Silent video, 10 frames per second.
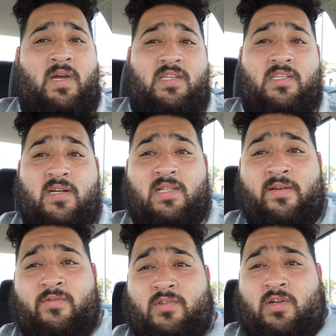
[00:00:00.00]
sugar
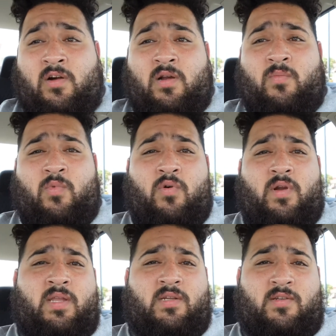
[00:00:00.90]
levels are more
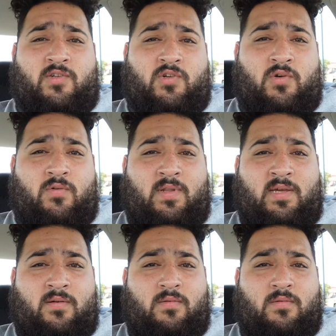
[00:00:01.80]
in control
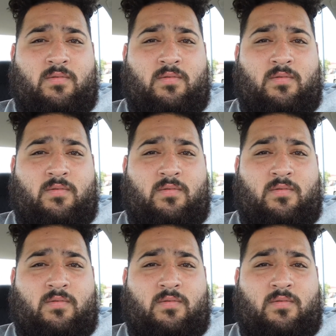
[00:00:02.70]
now,